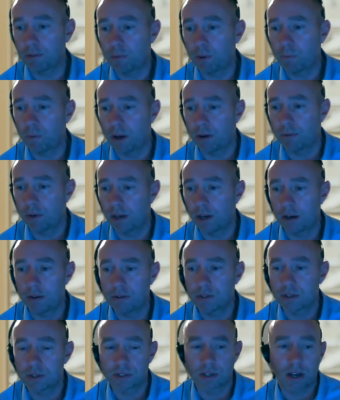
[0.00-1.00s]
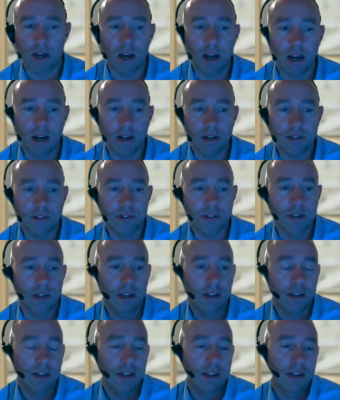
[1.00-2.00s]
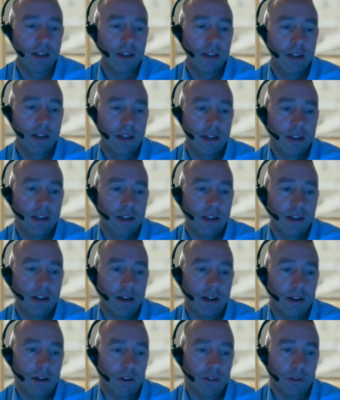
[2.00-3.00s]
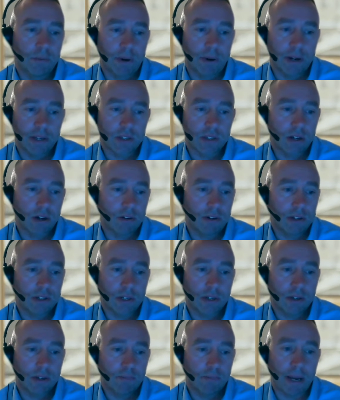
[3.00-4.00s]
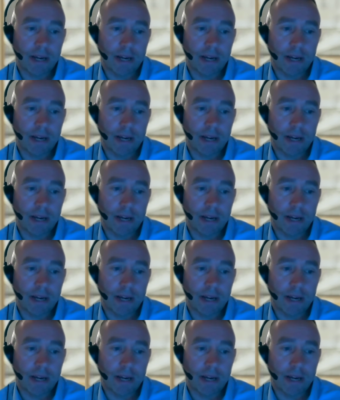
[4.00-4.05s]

We work with Lotus Cars on the way to Norwich.